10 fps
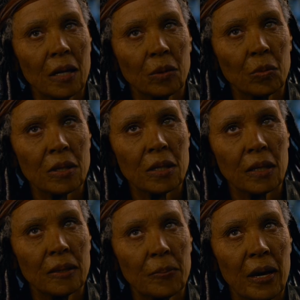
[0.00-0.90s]
and
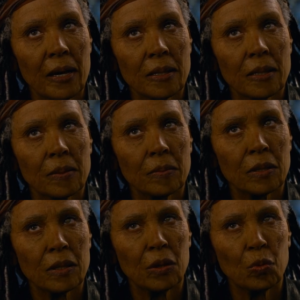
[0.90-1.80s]
refreshing to see a
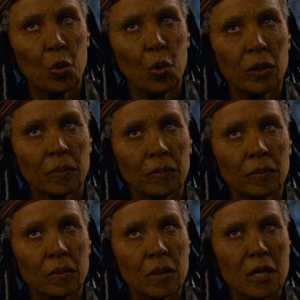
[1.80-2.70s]
big budget action
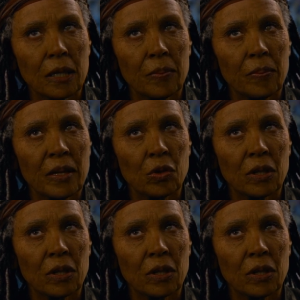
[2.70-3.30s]
movie franchise